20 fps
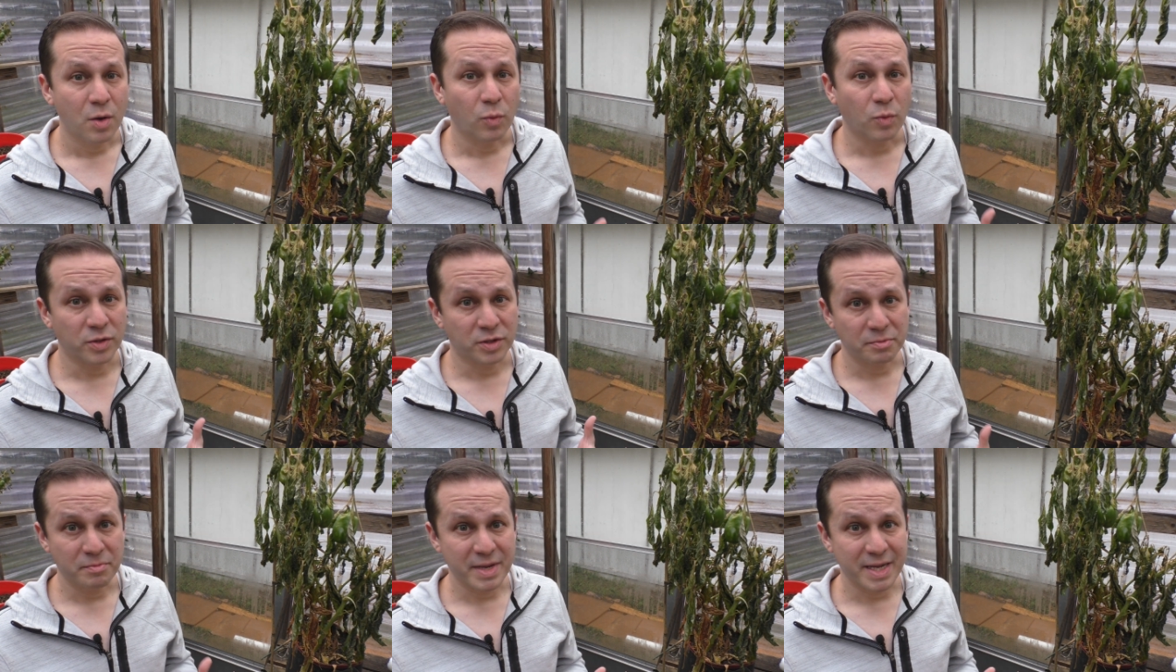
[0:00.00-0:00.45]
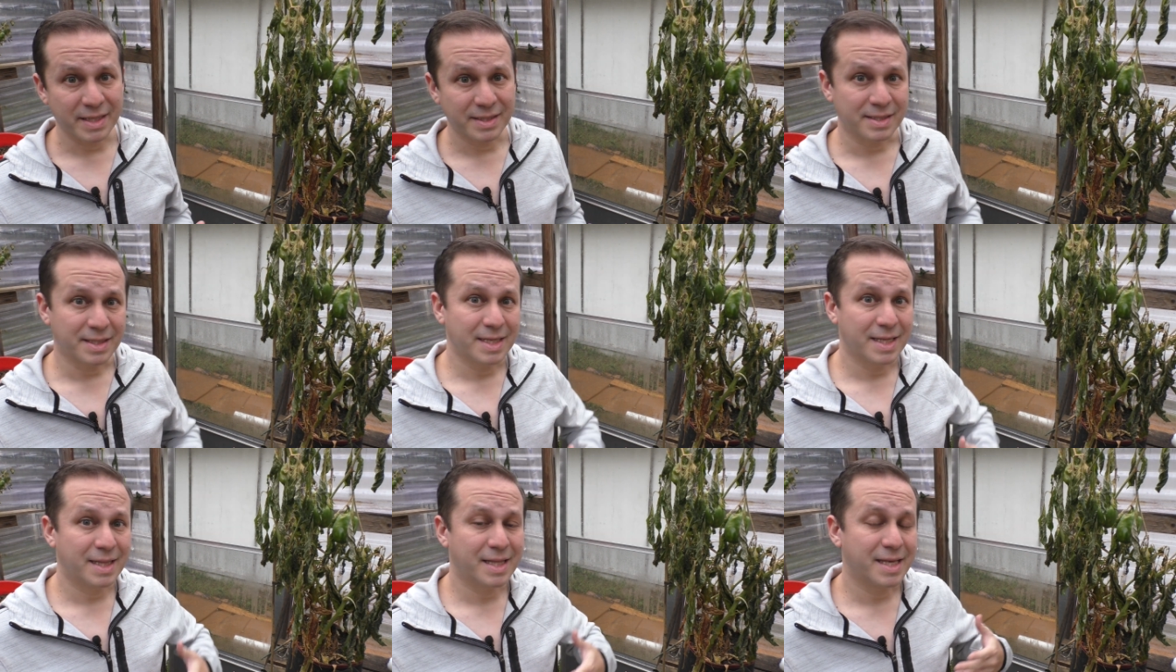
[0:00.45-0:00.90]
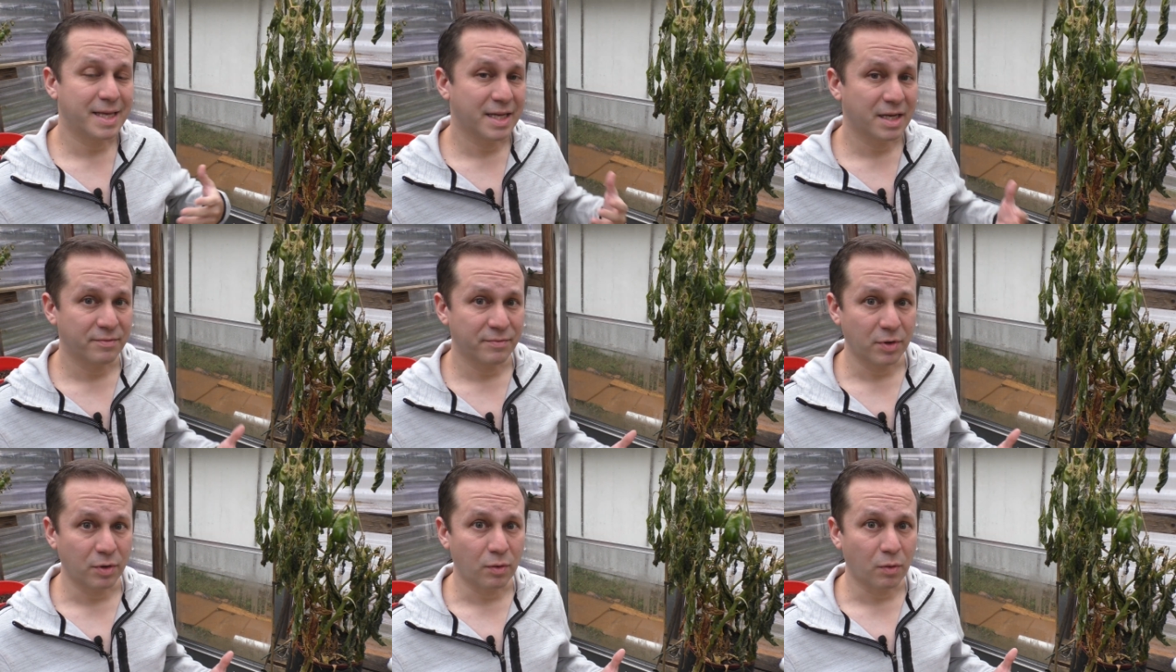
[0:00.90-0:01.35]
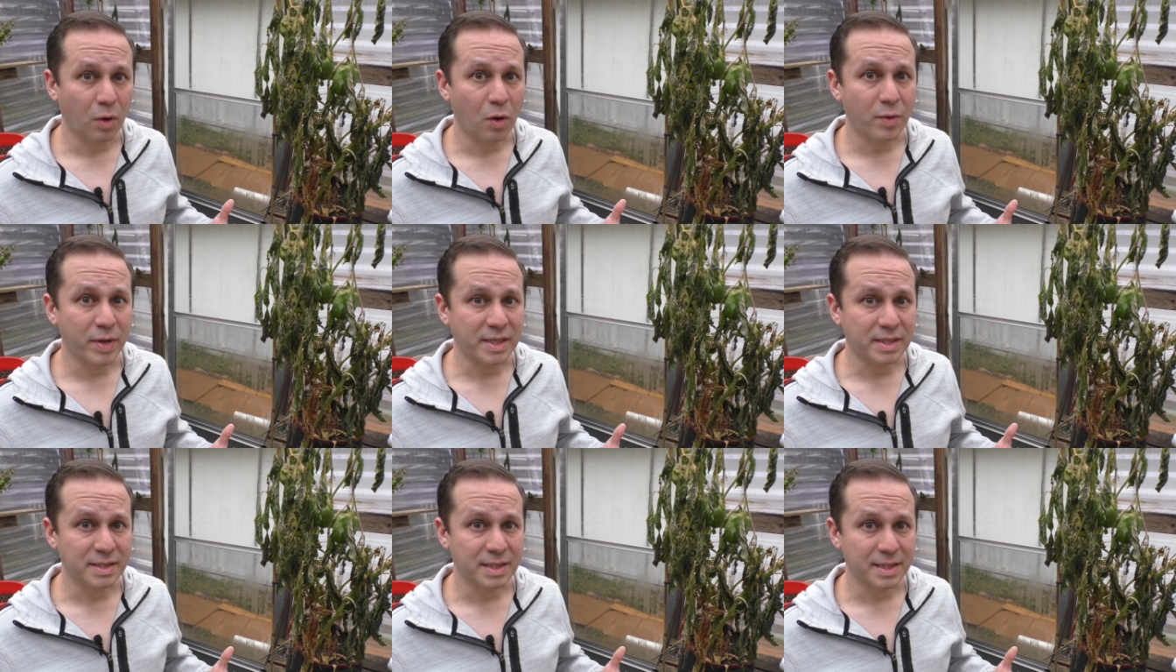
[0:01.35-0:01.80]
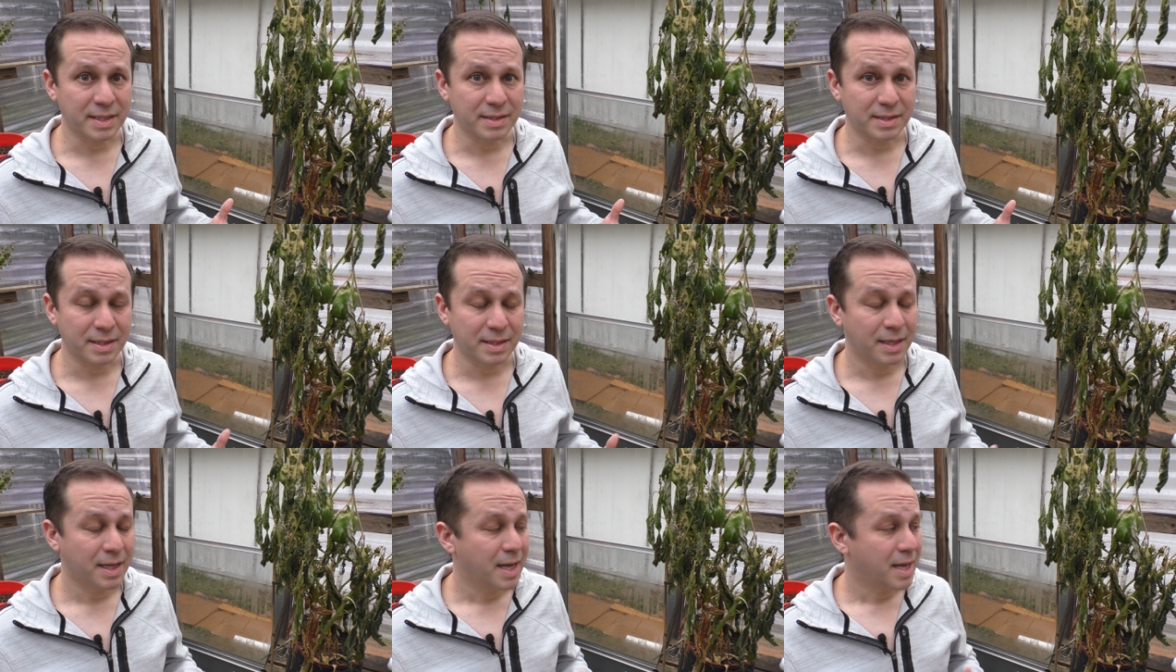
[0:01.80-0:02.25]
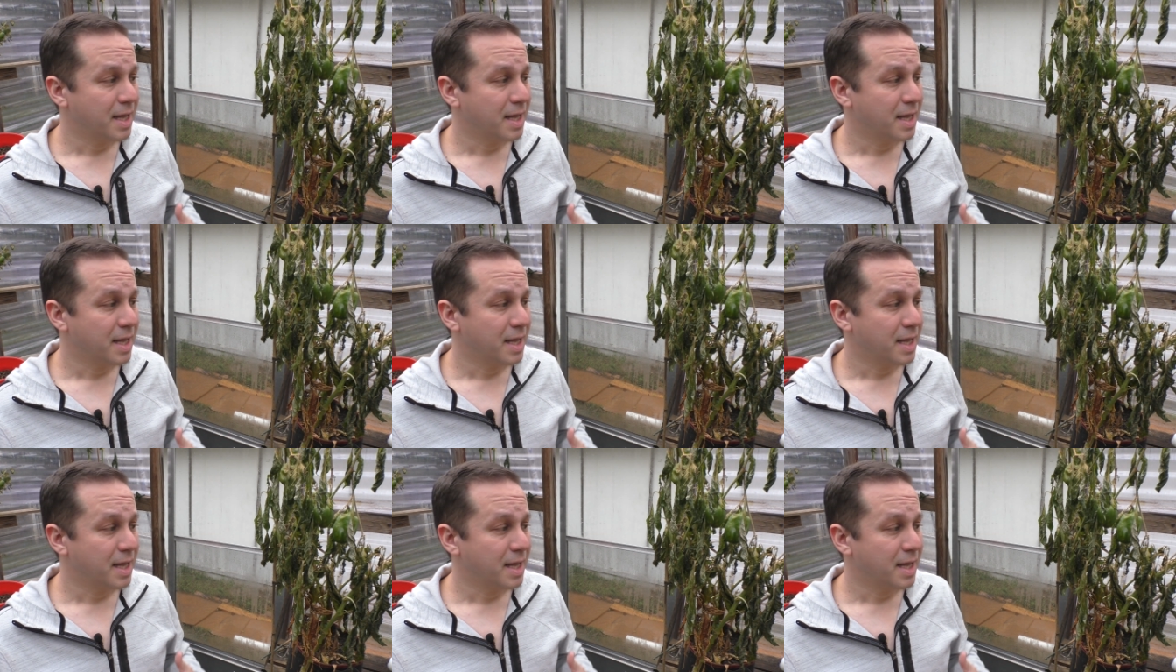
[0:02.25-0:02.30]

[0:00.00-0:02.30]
which means that at the end of a growing season